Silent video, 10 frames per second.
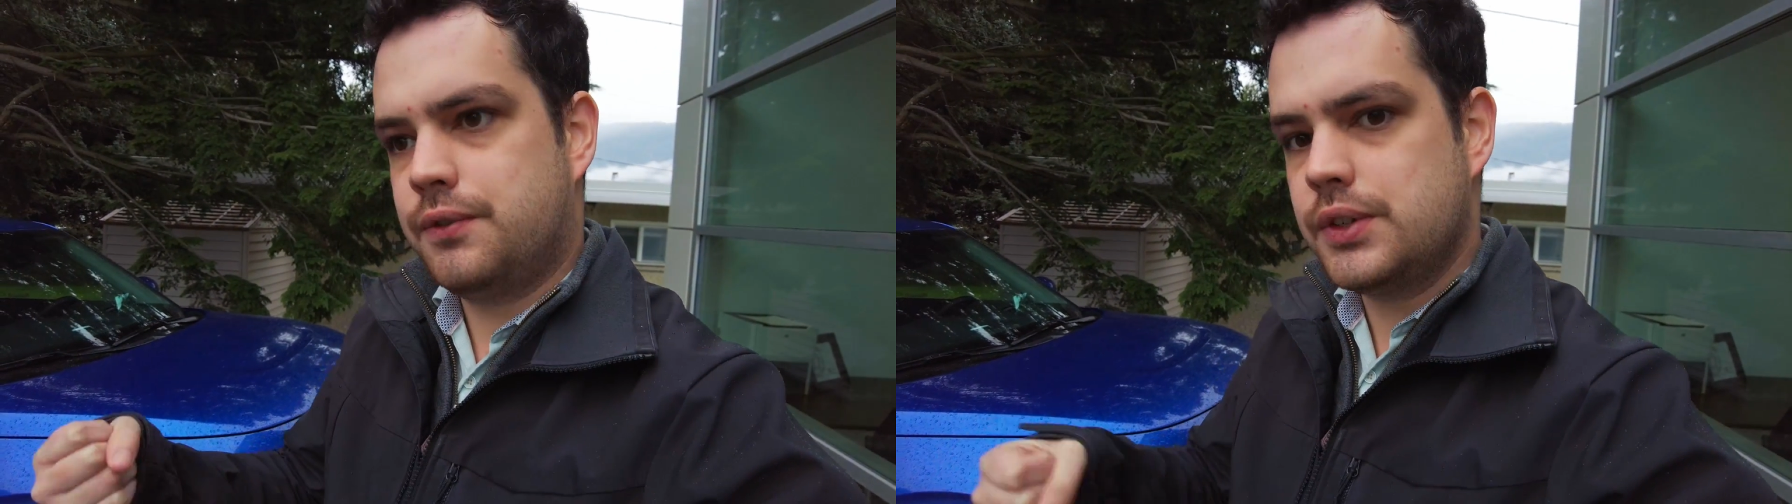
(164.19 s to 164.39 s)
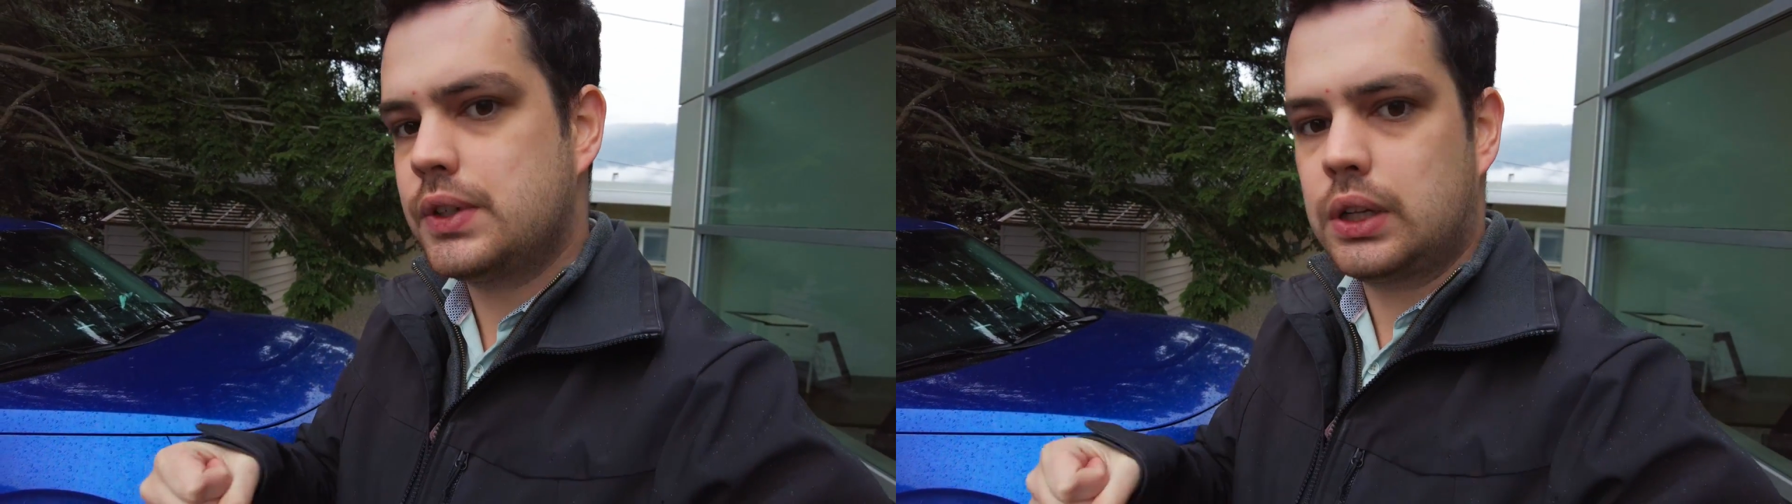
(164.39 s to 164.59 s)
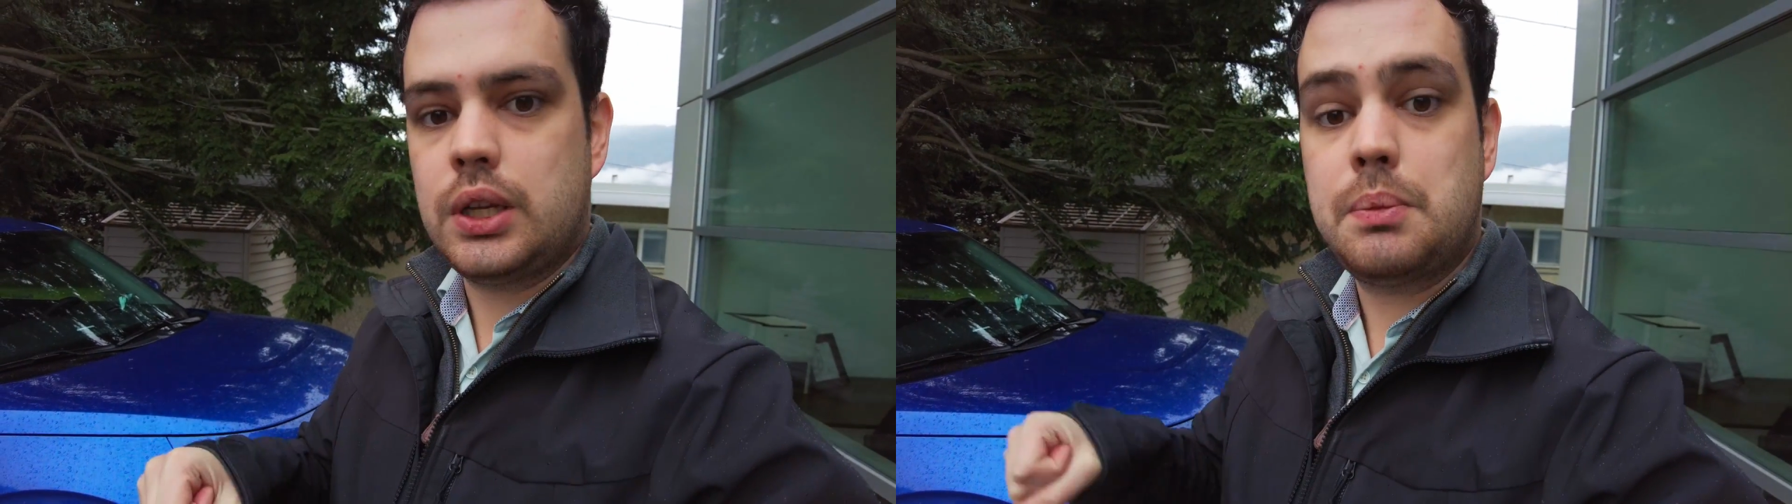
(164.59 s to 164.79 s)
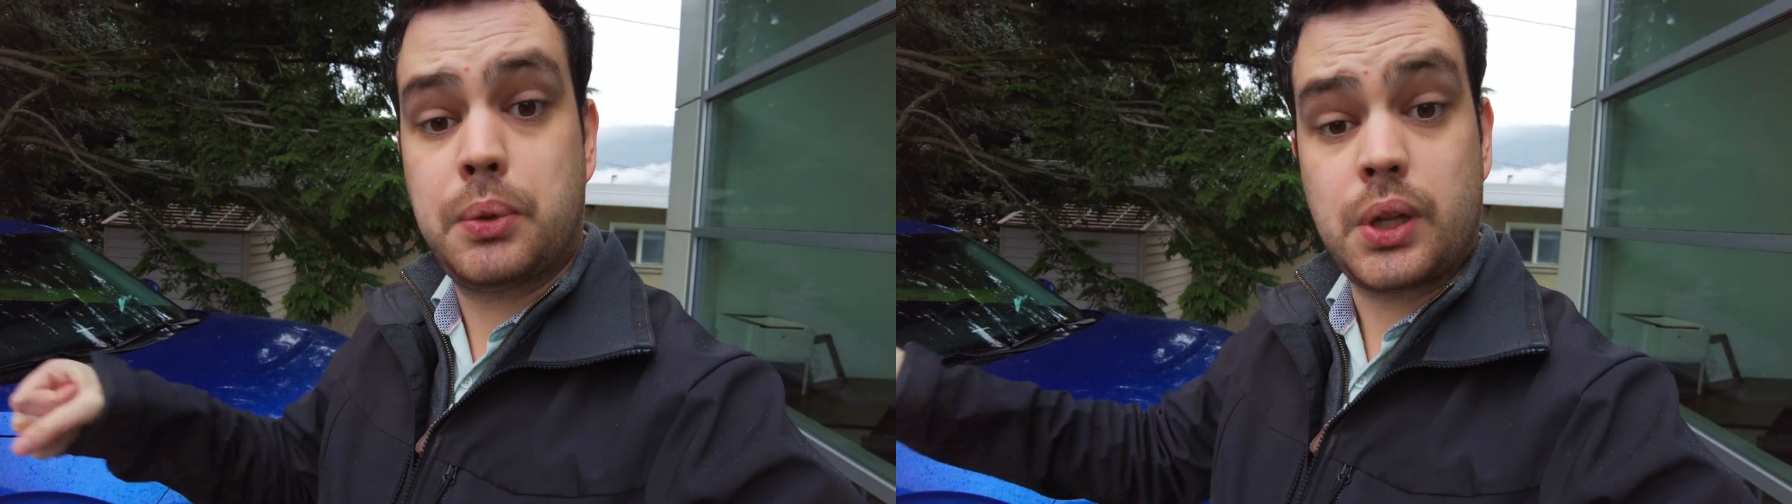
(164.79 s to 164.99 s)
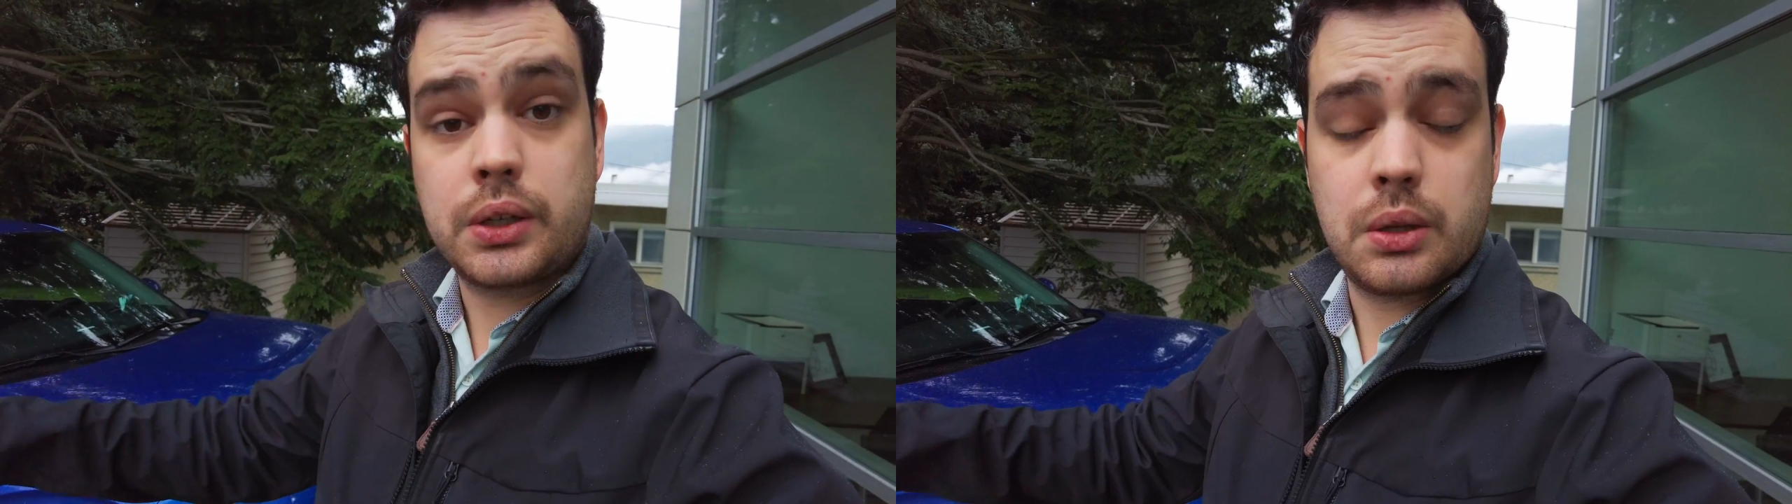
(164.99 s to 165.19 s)
physically
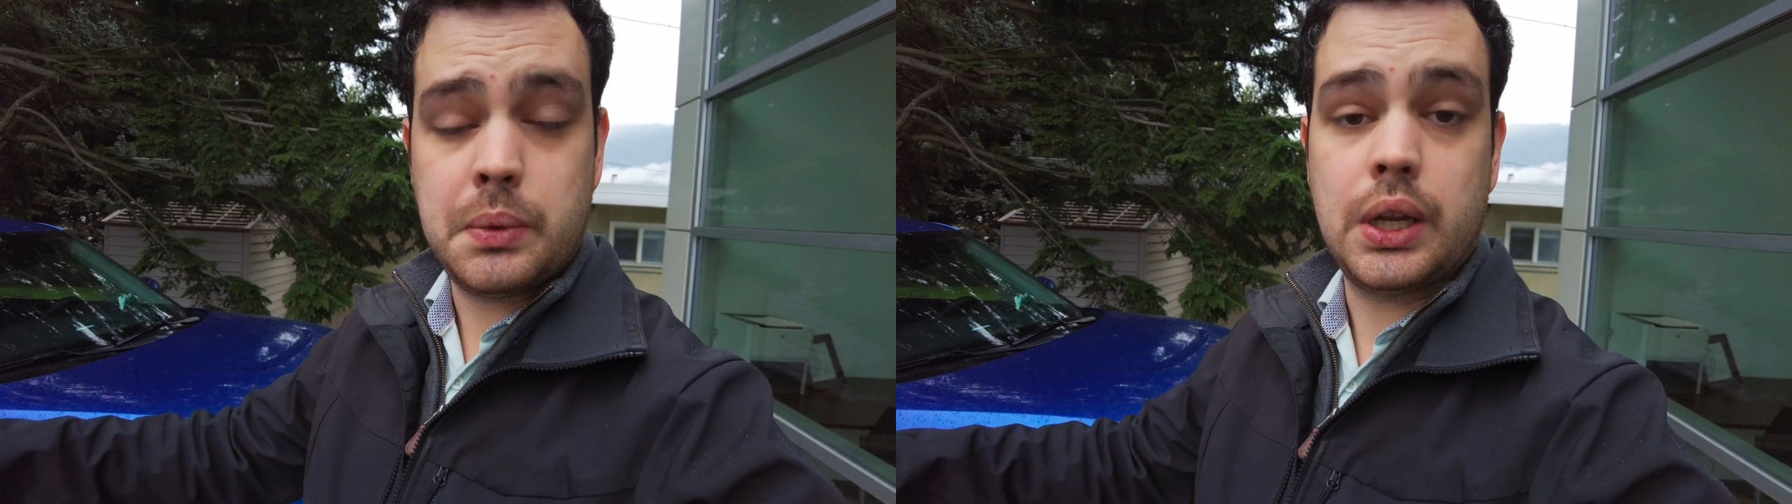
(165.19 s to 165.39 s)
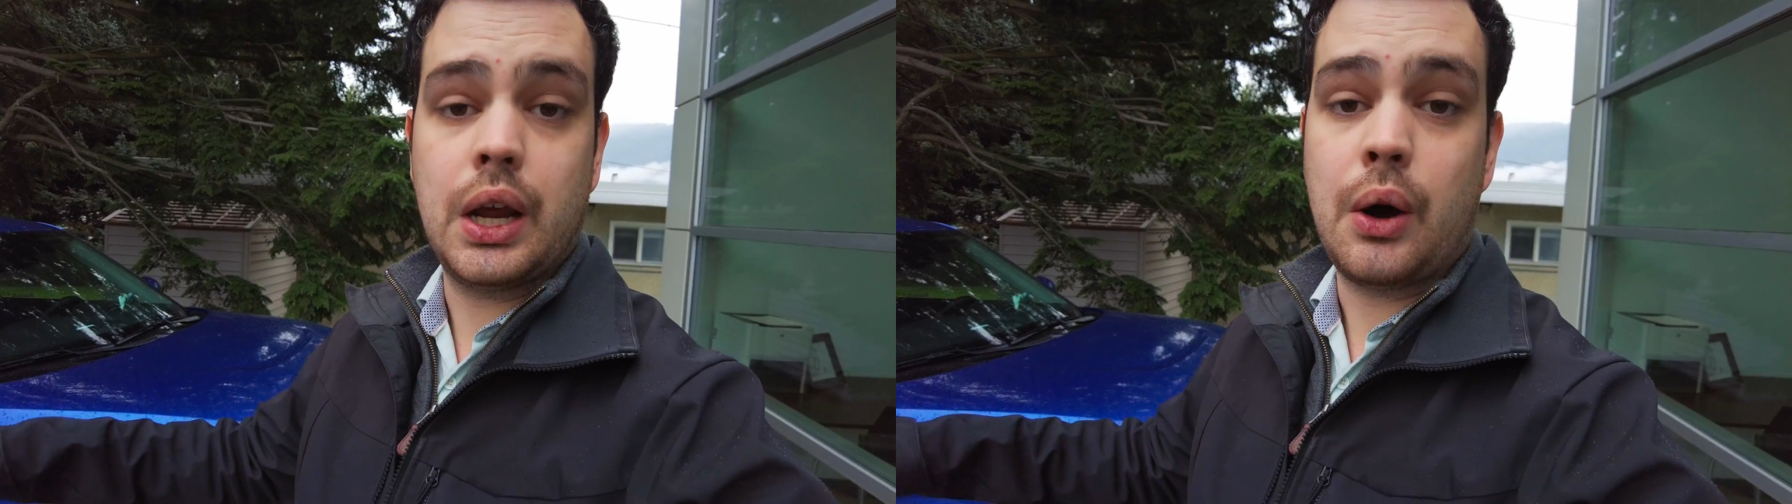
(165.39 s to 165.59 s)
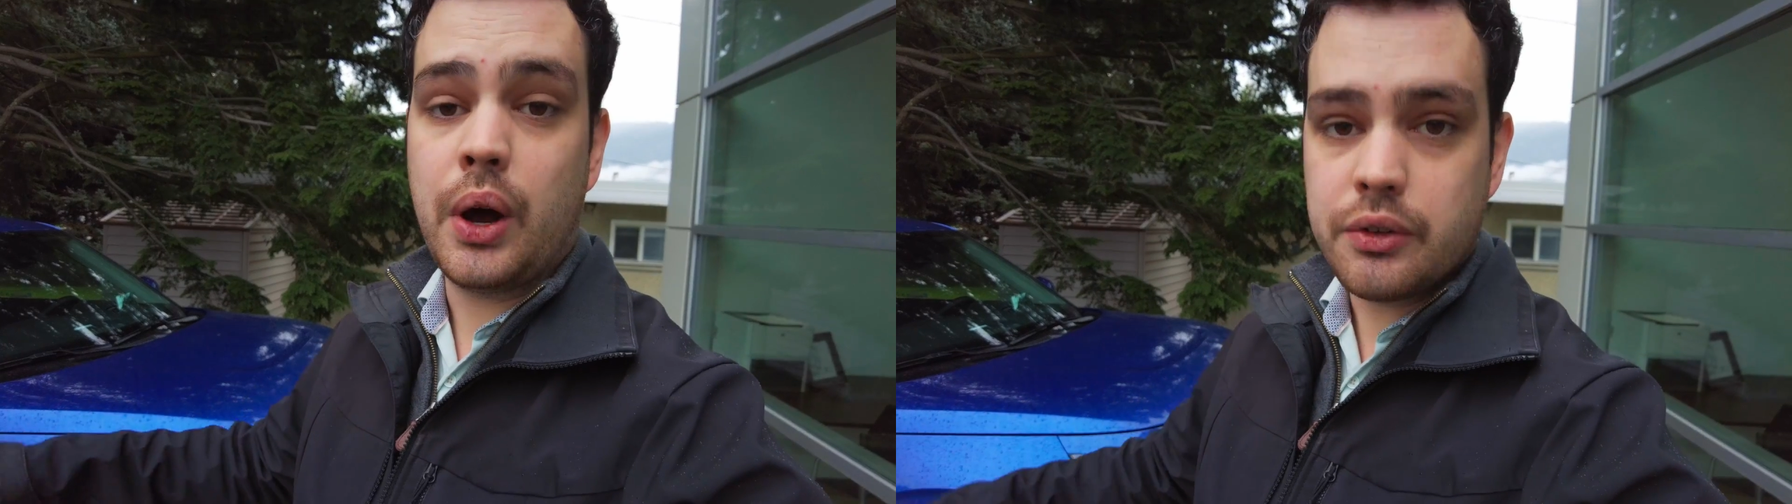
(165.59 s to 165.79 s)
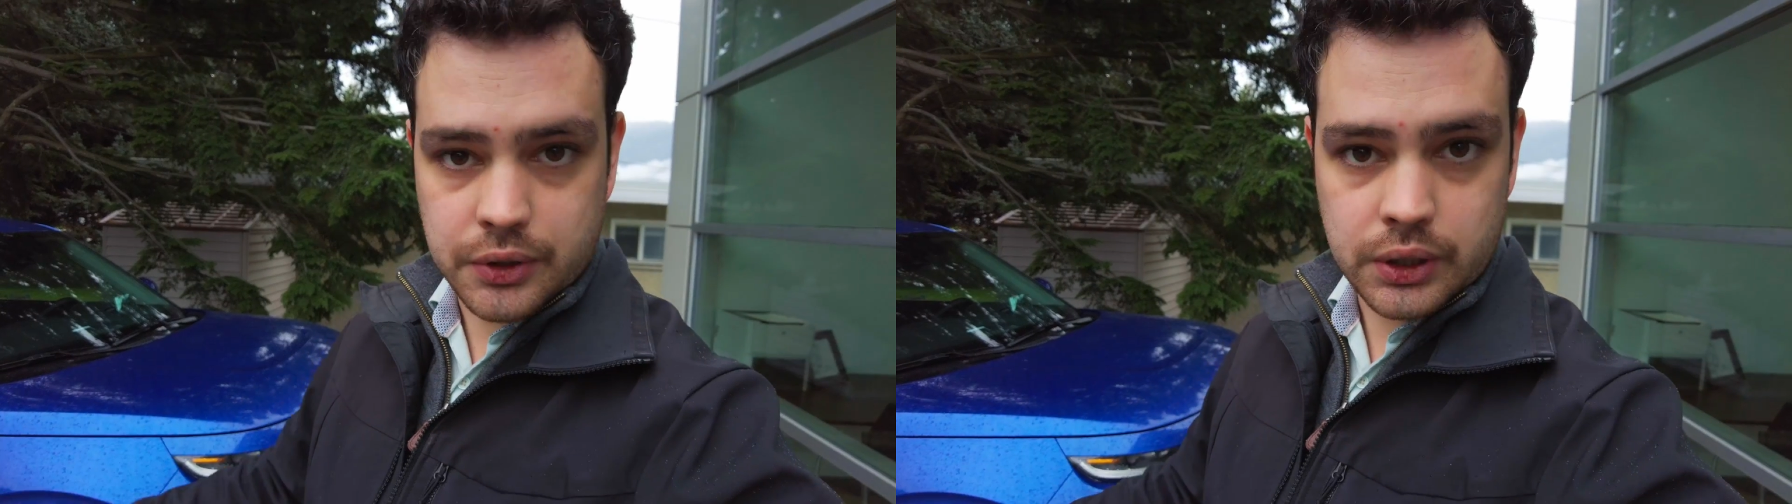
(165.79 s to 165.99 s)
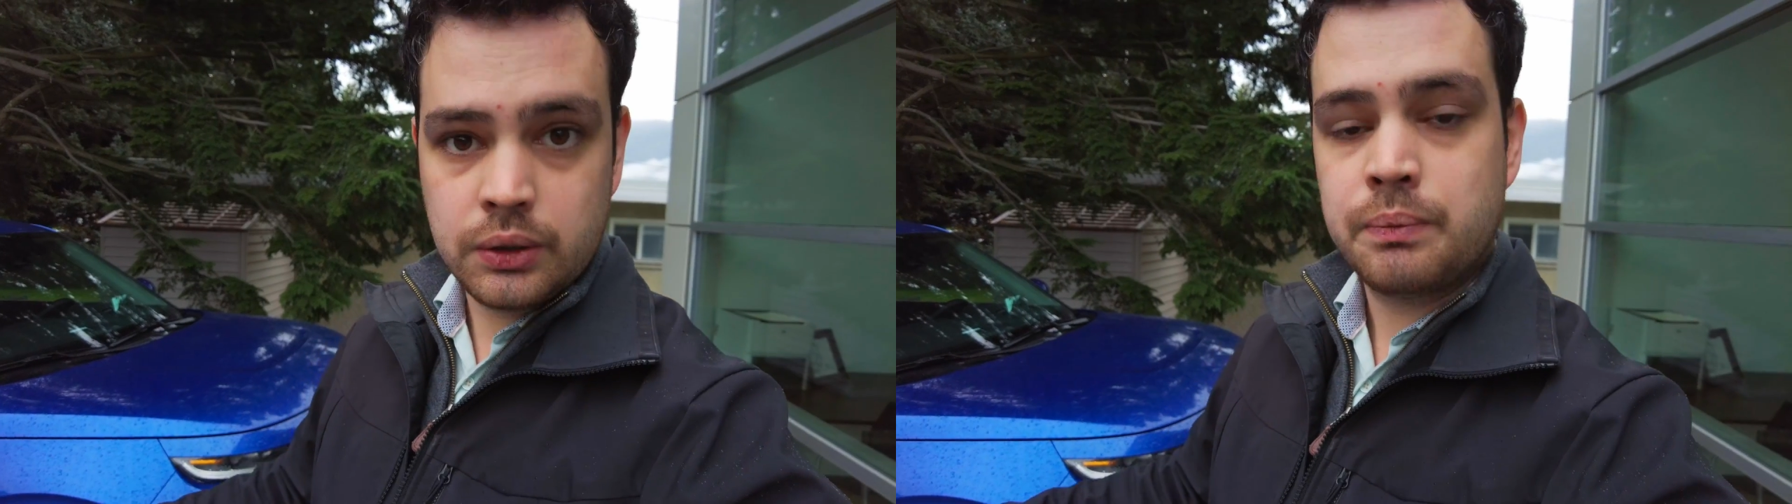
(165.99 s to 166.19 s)
plug them in.
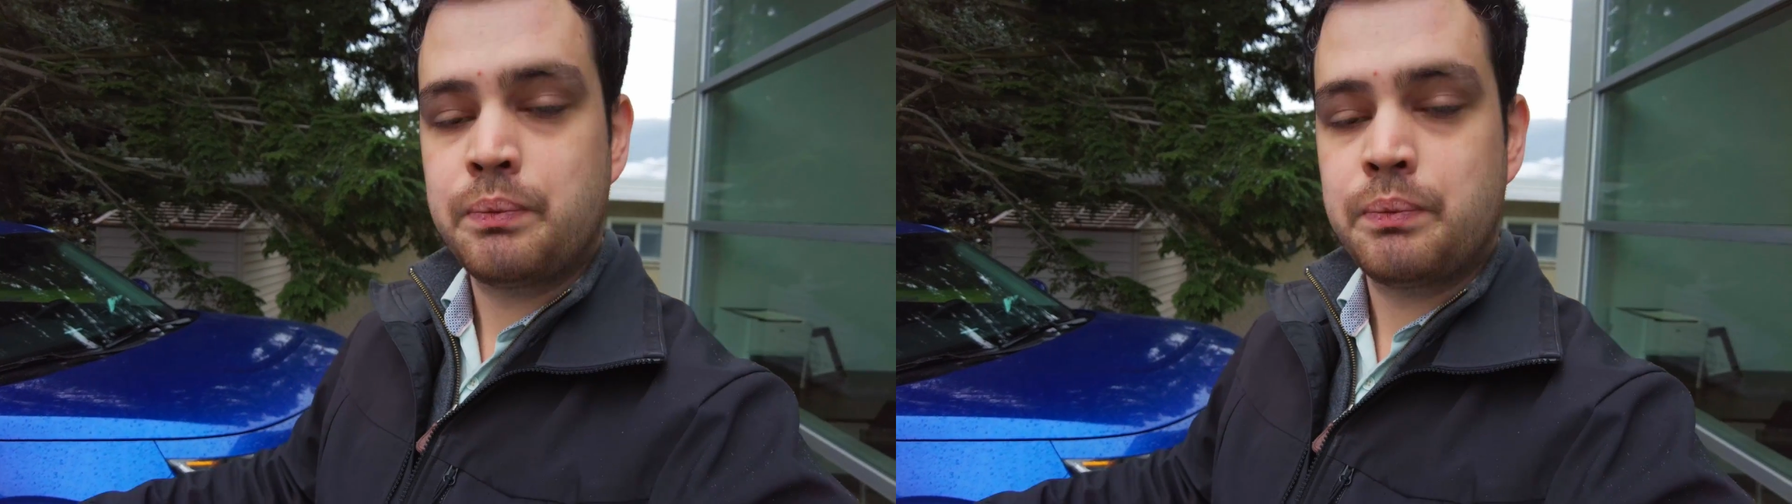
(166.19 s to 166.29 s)
However,